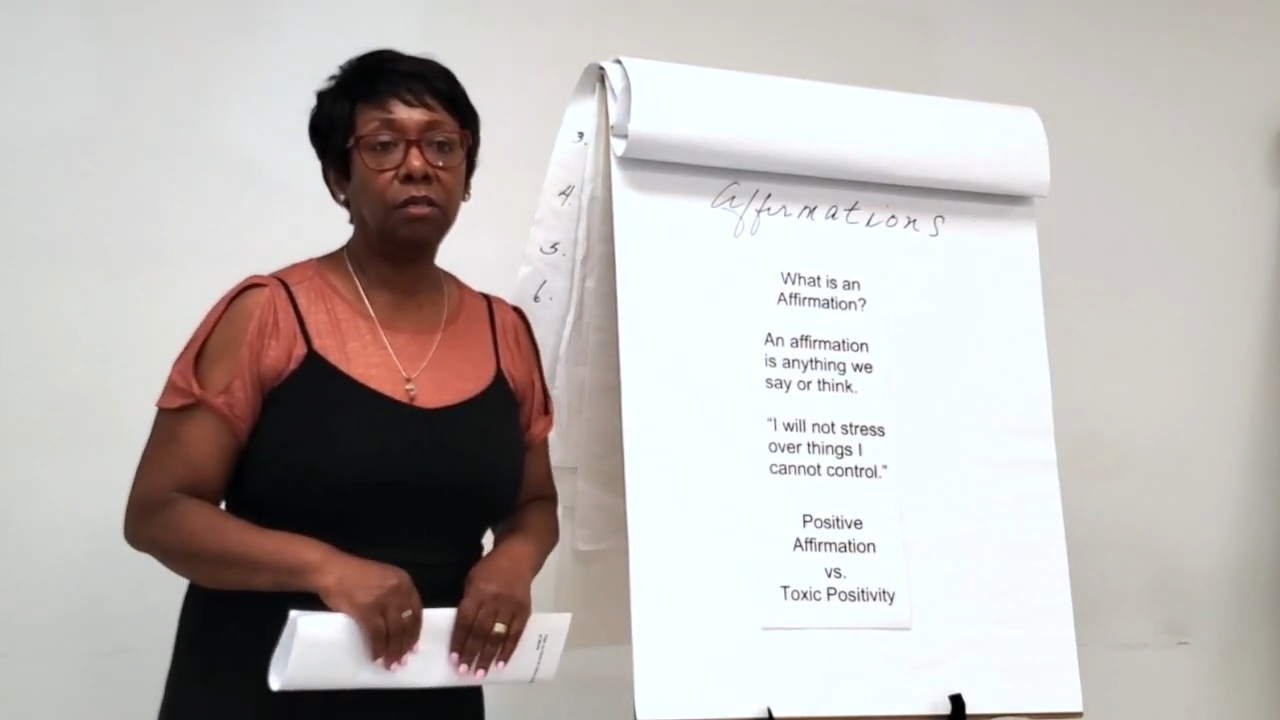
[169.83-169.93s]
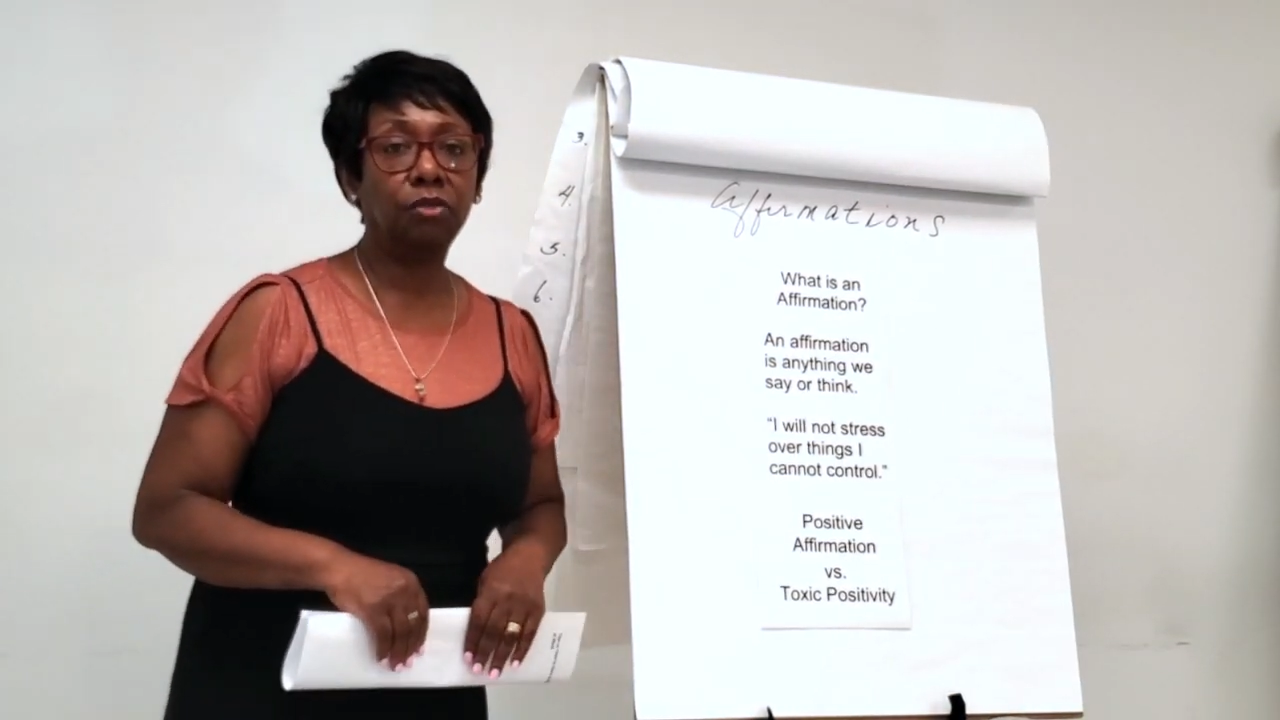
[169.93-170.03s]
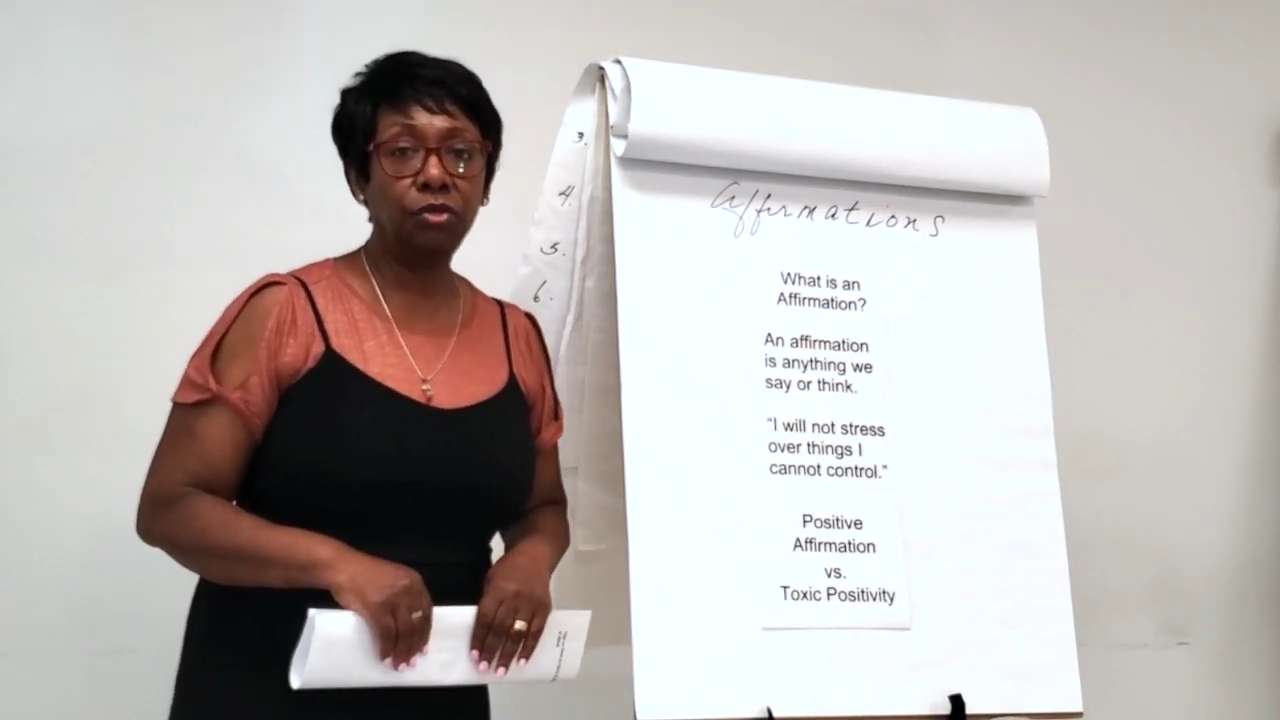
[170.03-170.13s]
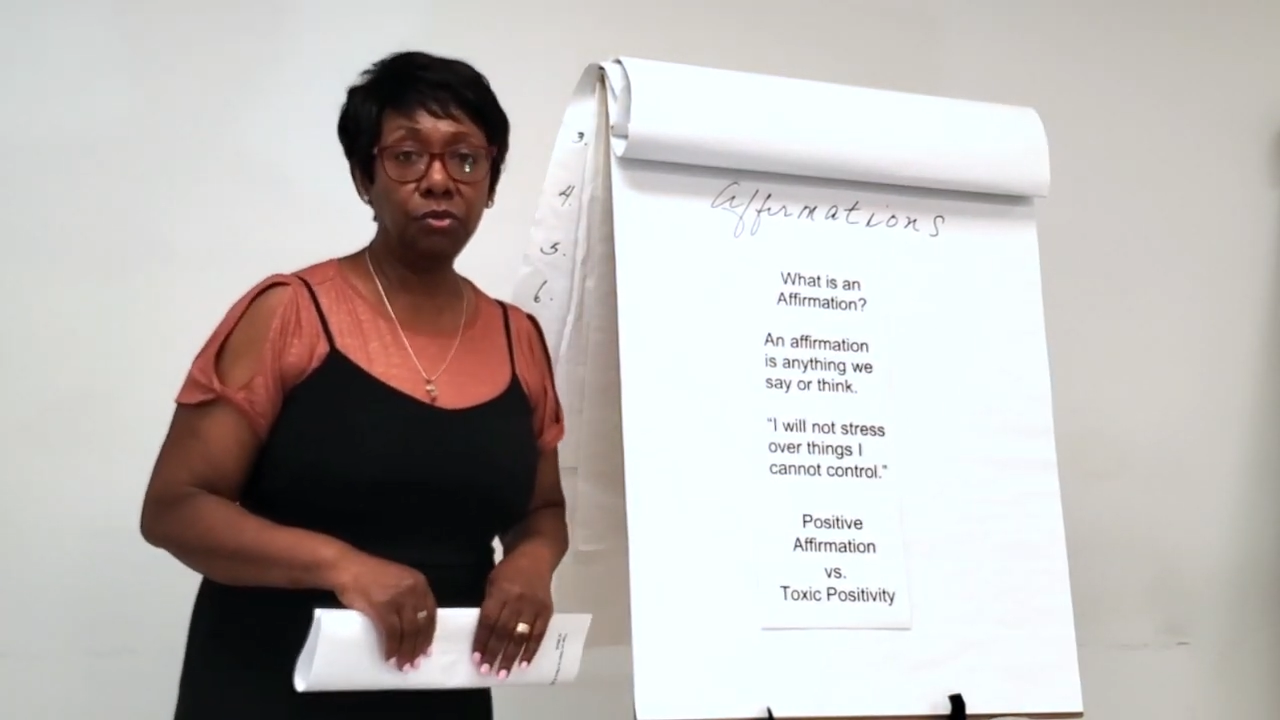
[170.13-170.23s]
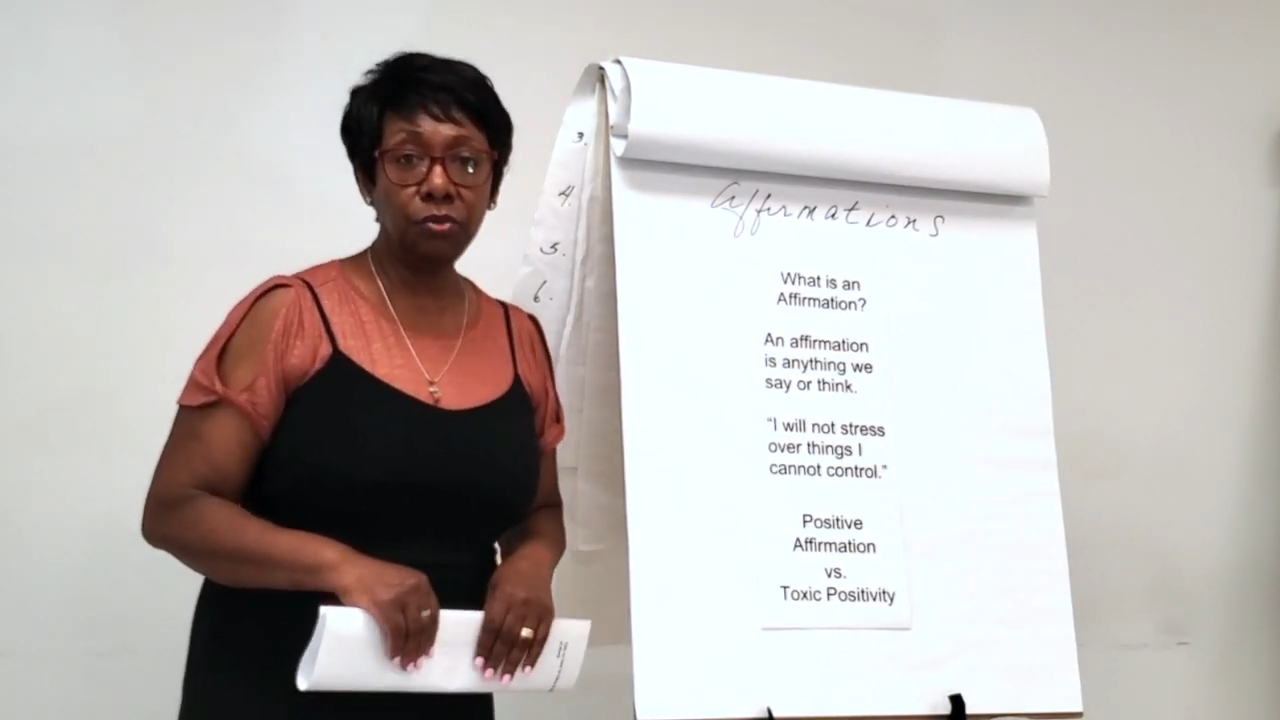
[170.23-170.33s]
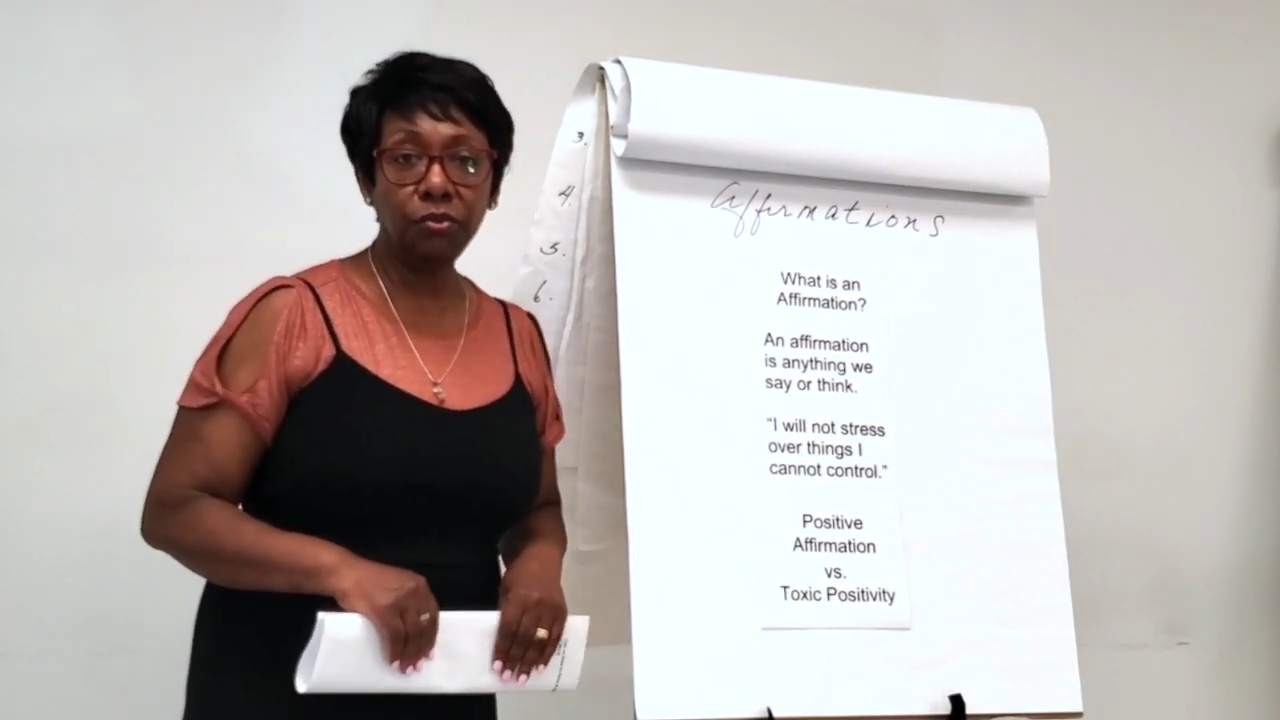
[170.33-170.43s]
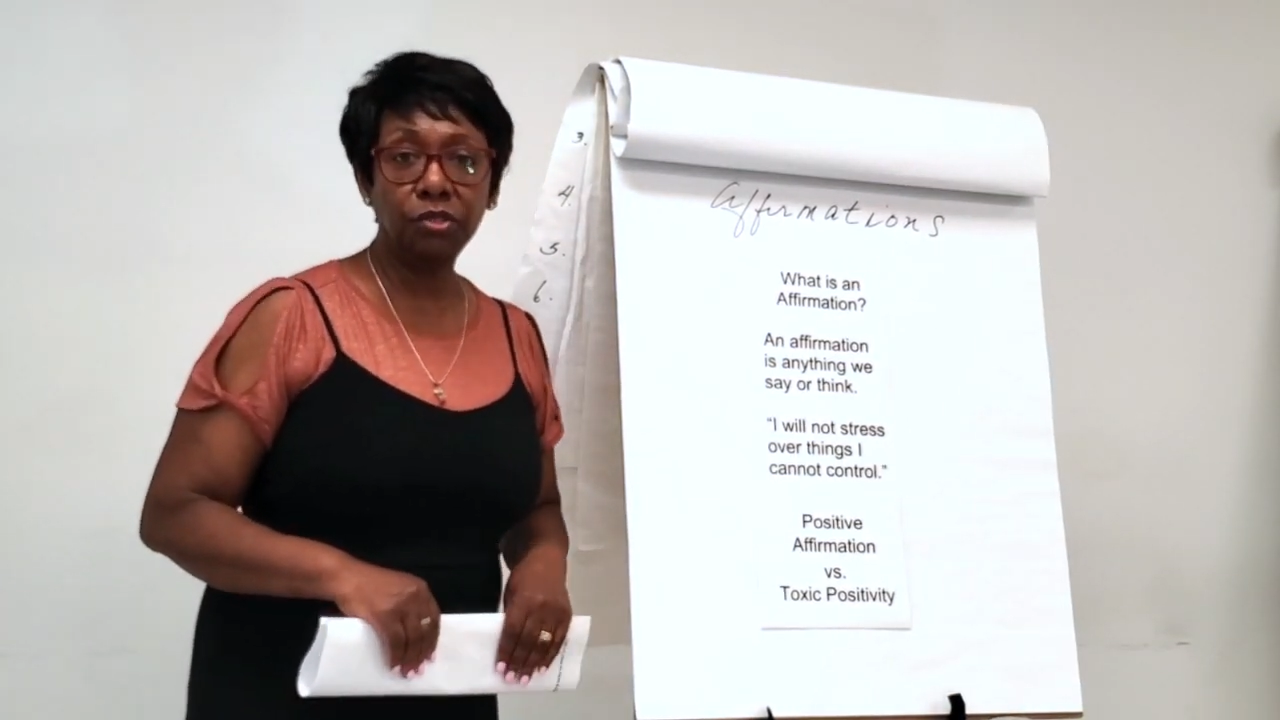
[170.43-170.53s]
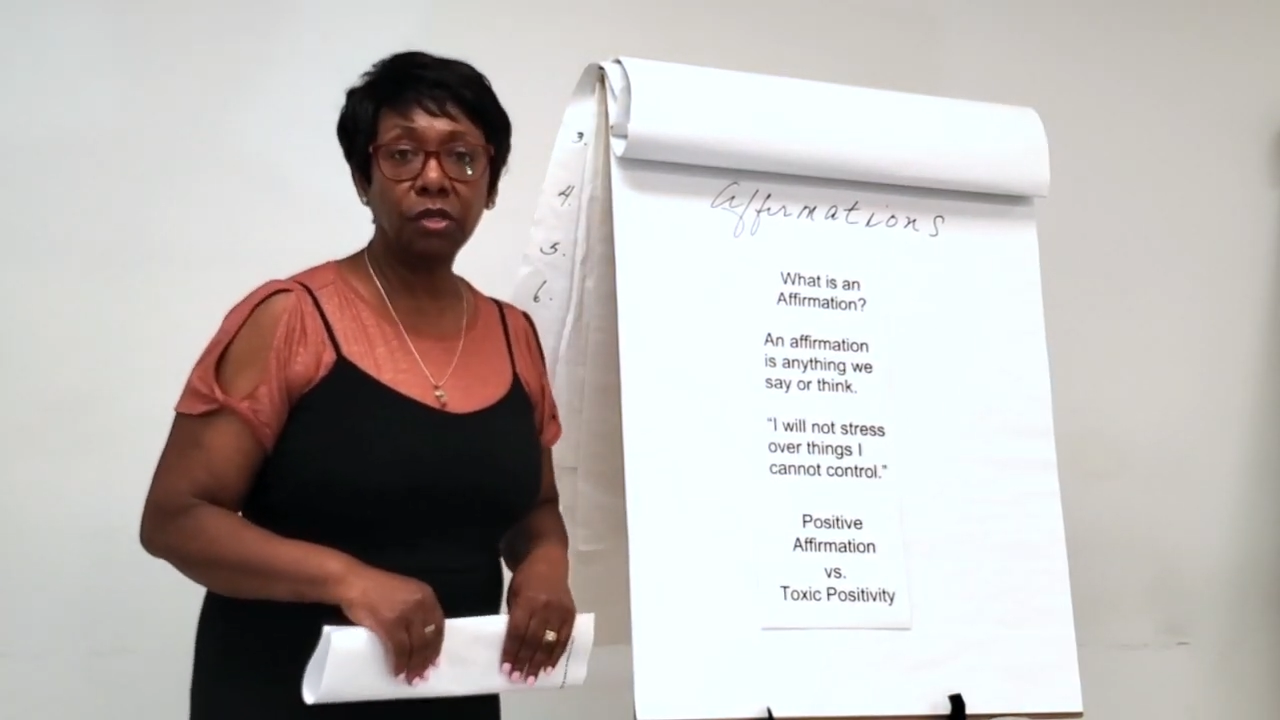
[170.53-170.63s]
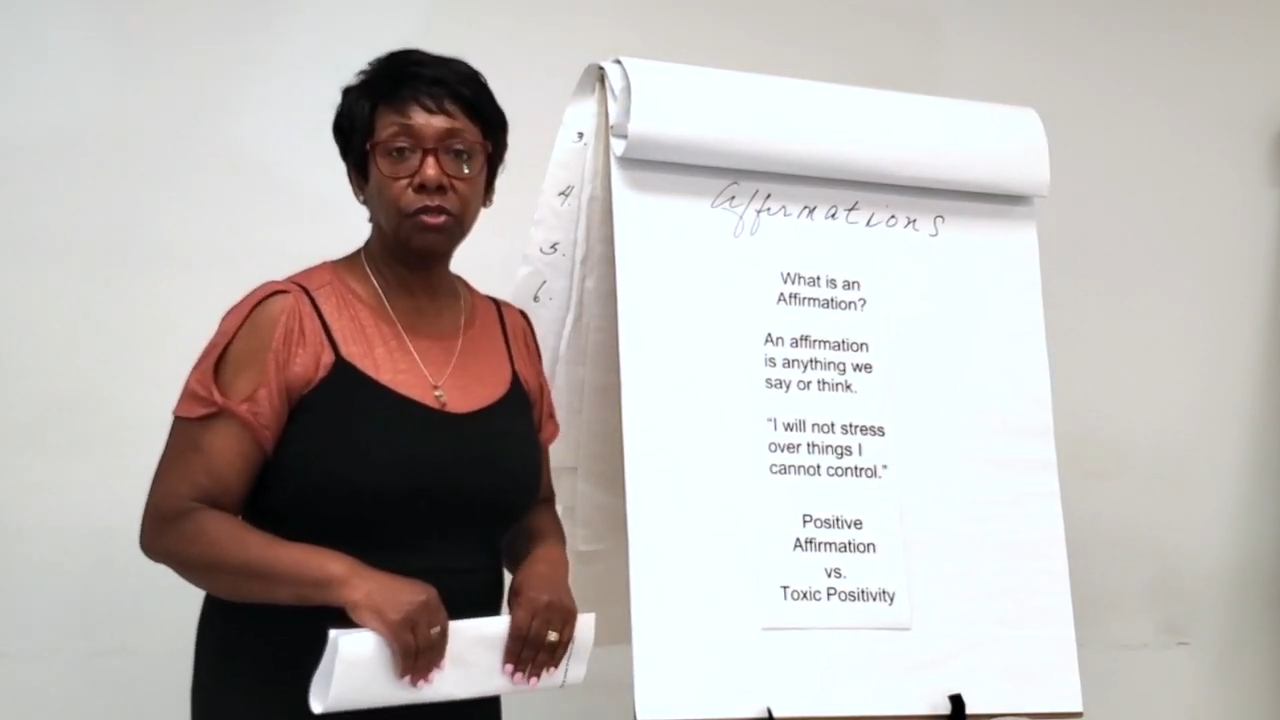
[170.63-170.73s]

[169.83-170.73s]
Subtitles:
news,